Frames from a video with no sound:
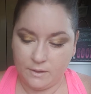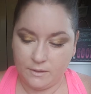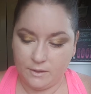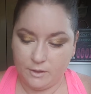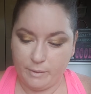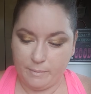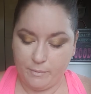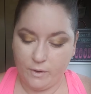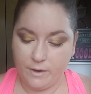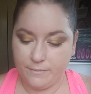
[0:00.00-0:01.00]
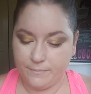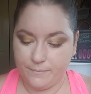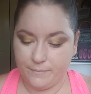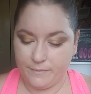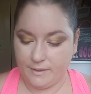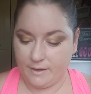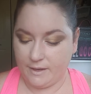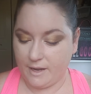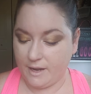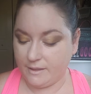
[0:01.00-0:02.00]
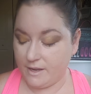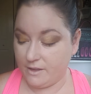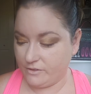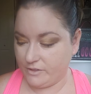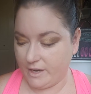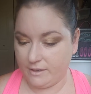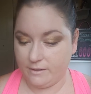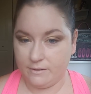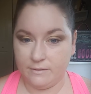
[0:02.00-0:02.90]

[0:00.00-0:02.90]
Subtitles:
a little bit more, and the other side.